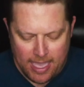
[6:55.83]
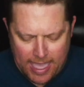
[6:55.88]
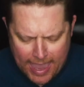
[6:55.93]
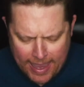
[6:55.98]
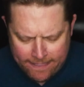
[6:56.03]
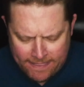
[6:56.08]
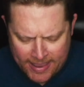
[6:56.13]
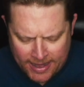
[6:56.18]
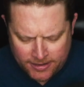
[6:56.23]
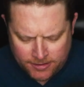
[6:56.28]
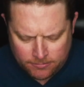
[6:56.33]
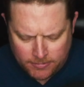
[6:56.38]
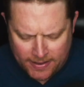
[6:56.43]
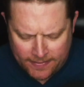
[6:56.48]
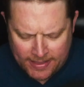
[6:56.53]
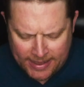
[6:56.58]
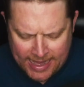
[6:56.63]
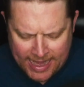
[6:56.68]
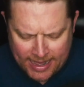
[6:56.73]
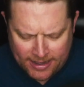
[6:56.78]
And then
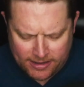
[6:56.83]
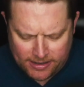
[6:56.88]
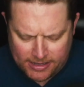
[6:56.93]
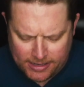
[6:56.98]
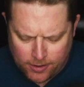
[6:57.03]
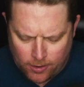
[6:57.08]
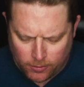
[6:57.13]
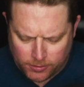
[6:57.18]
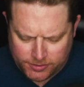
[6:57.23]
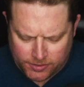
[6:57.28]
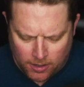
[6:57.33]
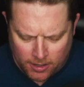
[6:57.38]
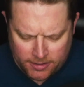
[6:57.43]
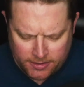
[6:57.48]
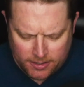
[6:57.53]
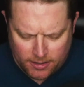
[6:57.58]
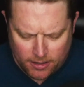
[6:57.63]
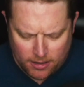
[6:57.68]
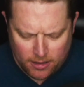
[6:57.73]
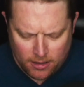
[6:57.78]
and then Hannity goes on
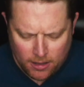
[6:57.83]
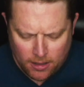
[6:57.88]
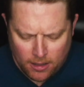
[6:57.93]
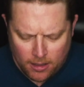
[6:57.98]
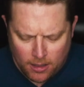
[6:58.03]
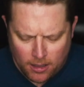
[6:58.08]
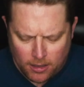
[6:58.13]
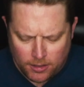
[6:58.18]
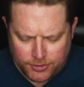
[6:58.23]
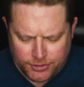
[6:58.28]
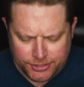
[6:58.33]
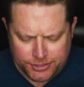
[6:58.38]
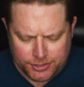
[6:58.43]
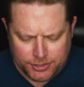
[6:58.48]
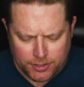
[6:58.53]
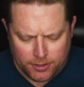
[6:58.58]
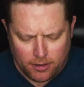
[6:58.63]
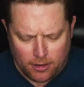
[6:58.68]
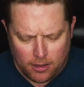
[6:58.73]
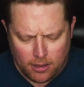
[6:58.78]
to
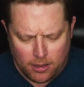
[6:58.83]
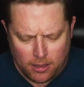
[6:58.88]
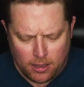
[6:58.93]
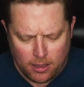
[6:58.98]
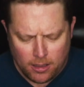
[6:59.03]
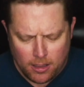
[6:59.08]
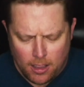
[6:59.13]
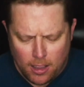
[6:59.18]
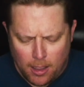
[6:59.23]
just uh,